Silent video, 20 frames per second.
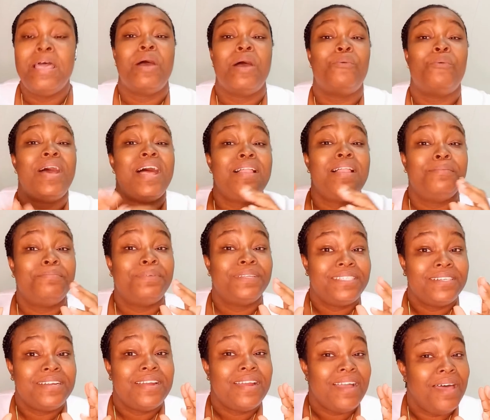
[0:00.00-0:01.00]
Well, but
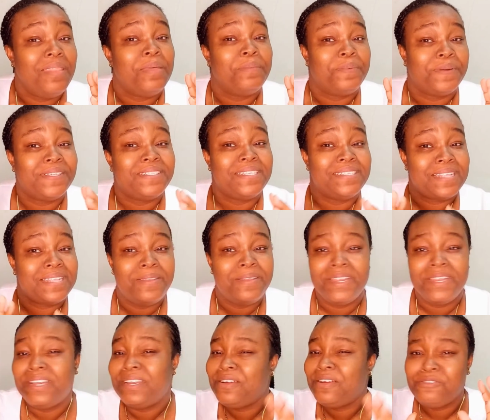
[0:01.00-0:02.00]
there are other persons out
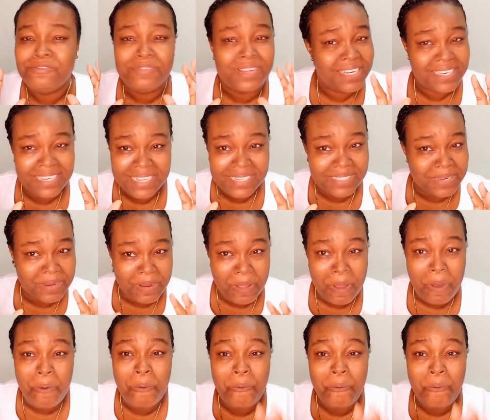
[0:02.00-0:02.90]
there that really doesn't know